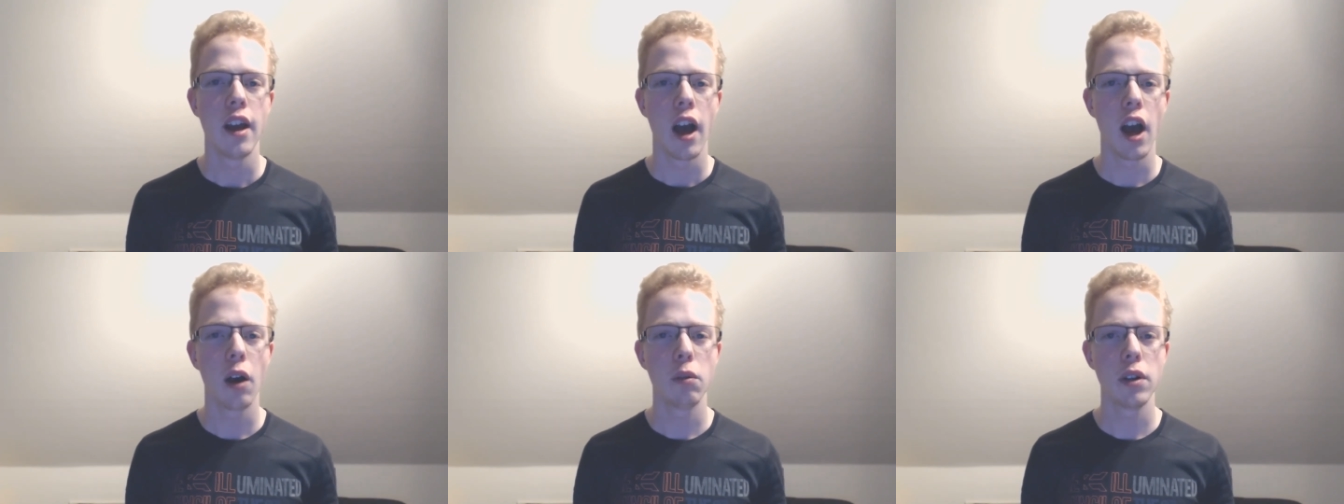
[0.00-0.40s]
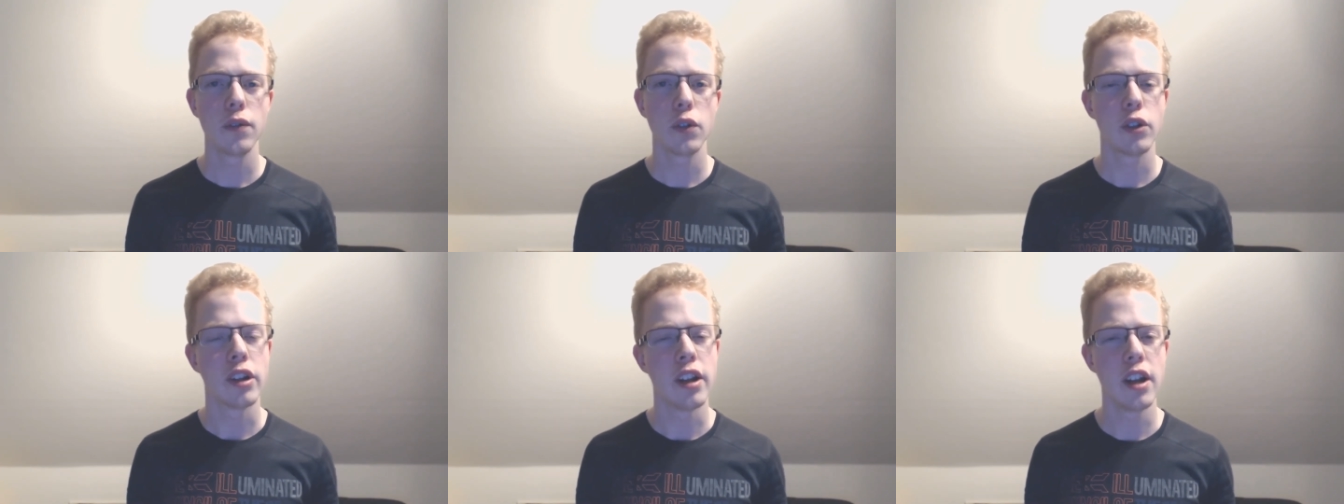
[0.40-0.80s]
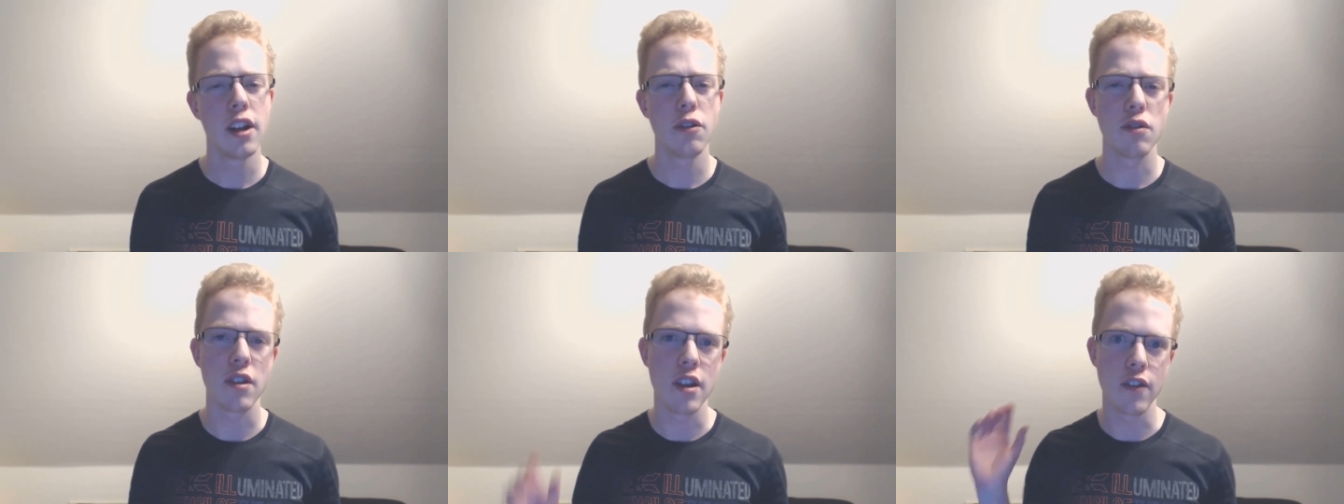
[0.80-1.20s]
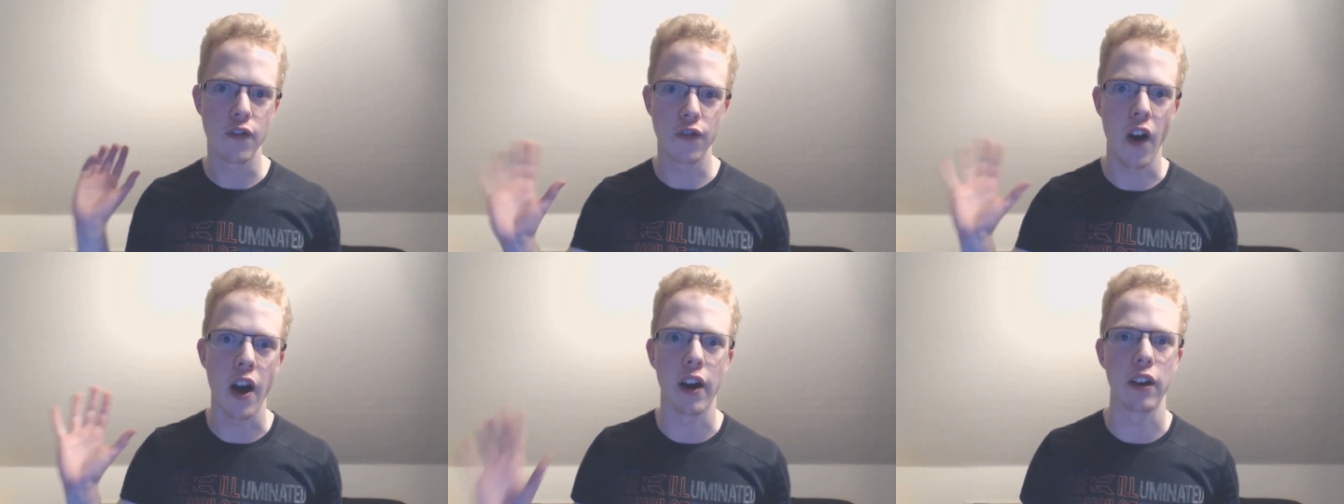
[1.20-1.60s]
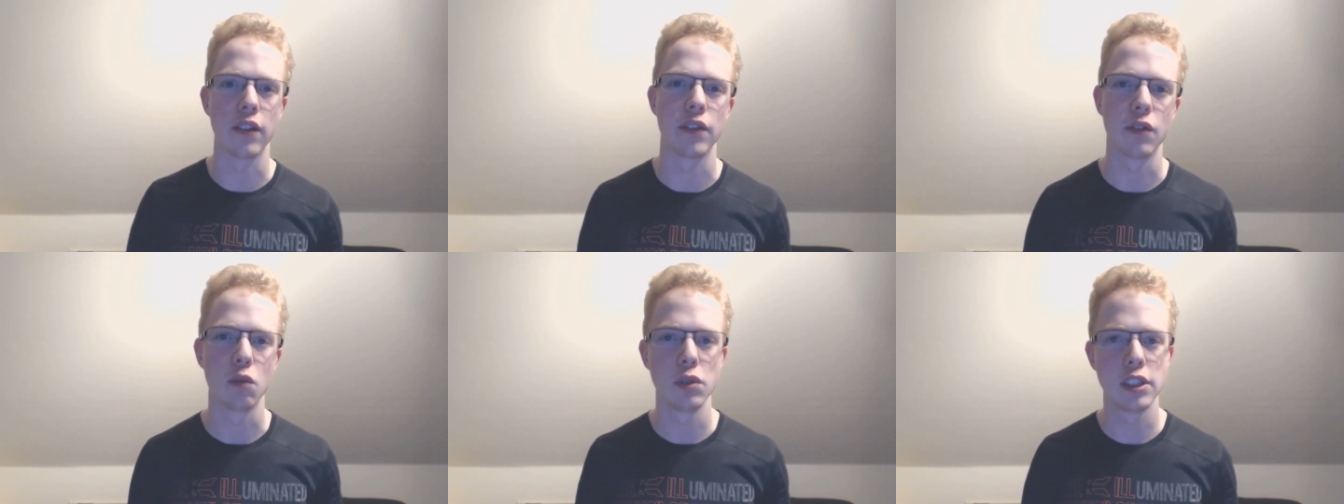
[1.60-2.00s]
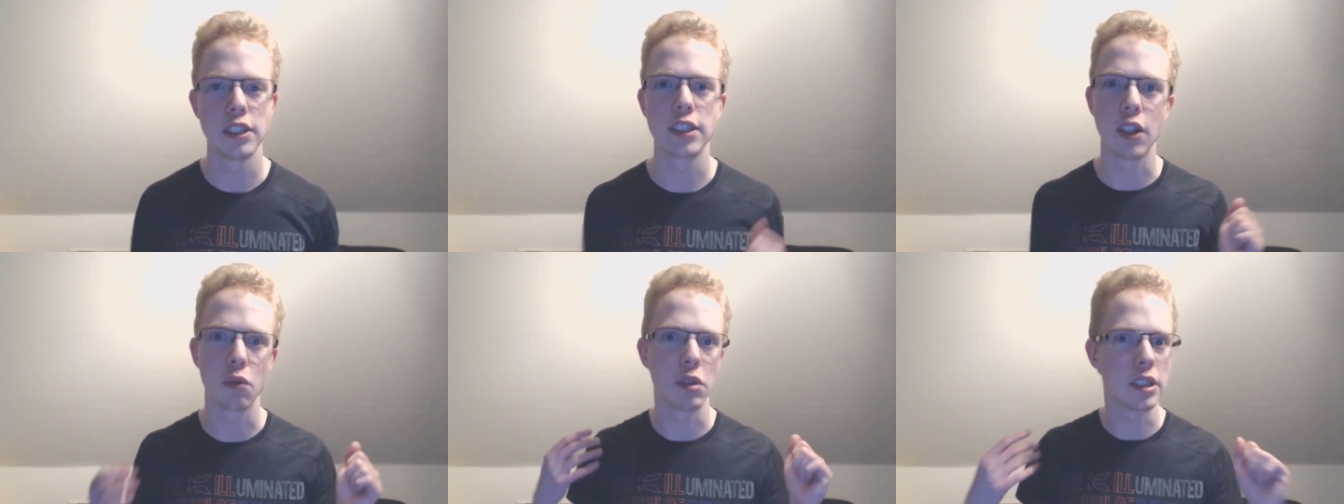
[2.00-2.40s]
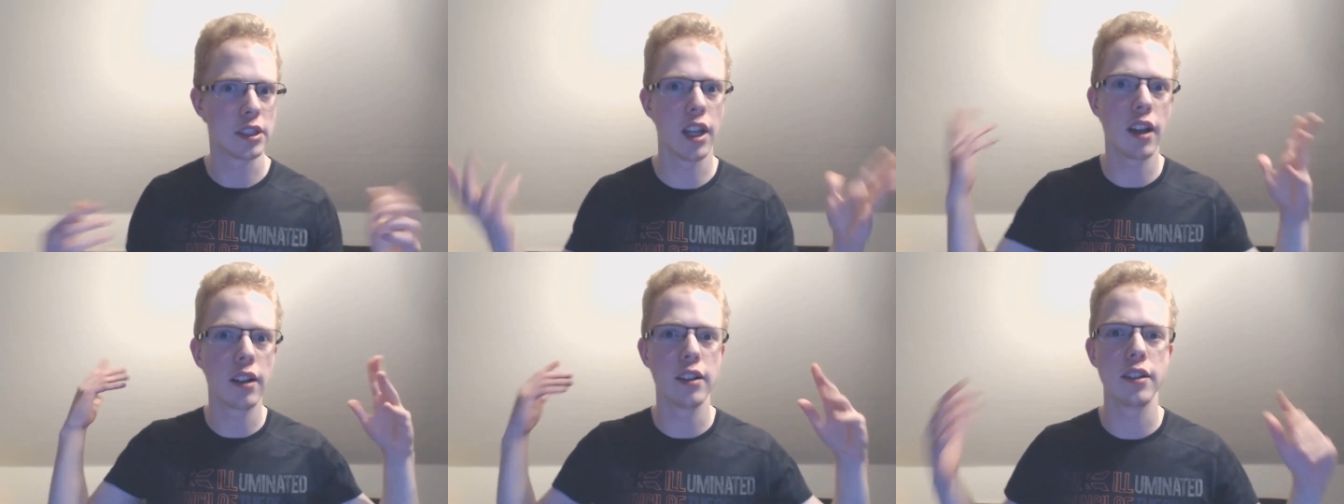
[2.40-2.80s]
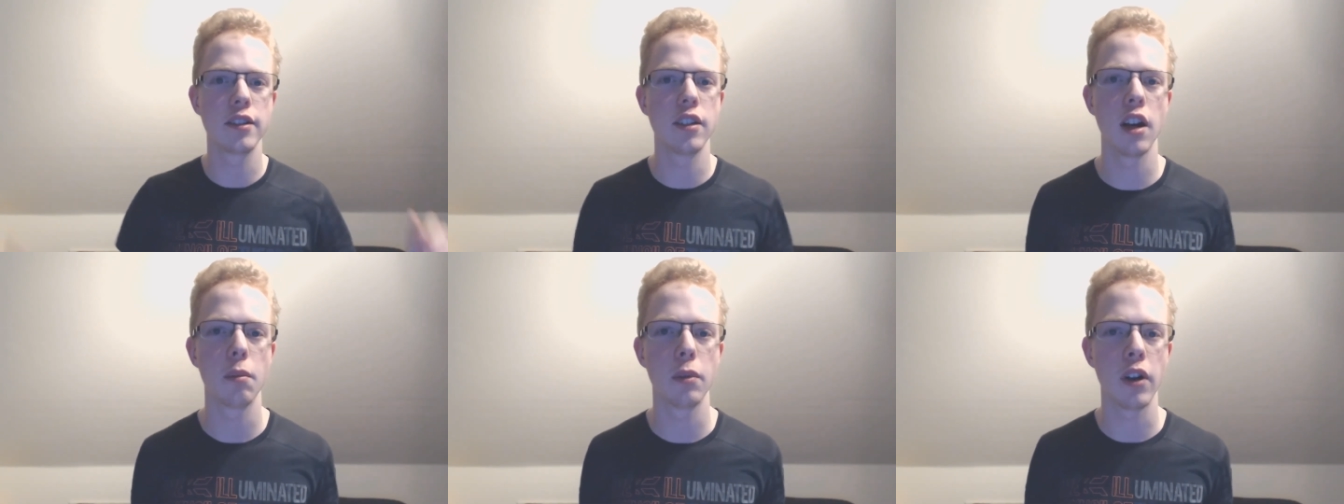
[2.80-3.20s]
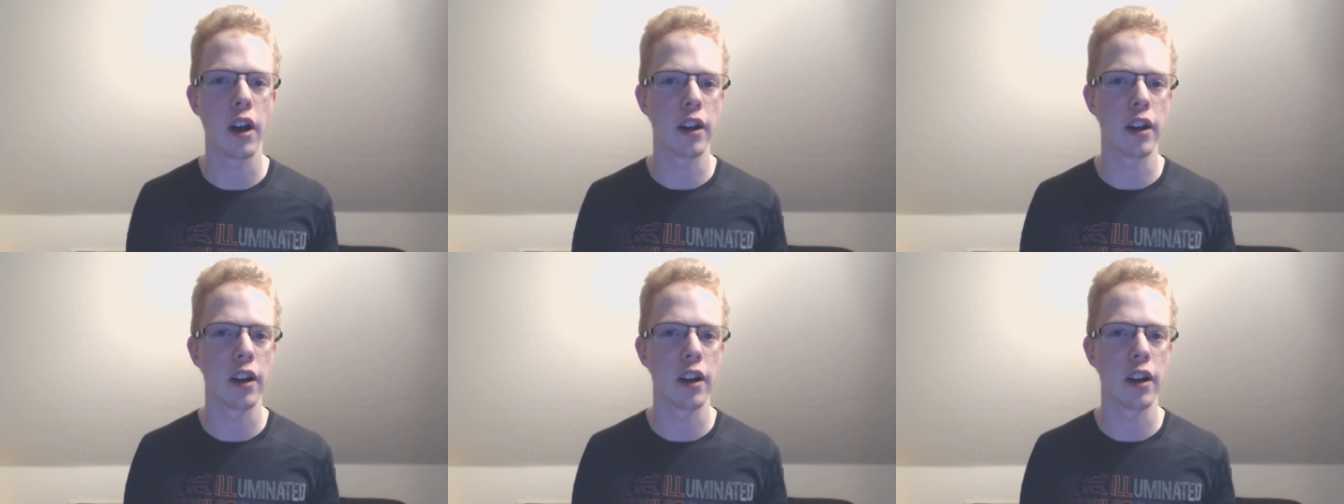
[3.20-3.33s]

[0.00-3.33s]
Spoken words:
However, here you need 5, which is a ridiculous number.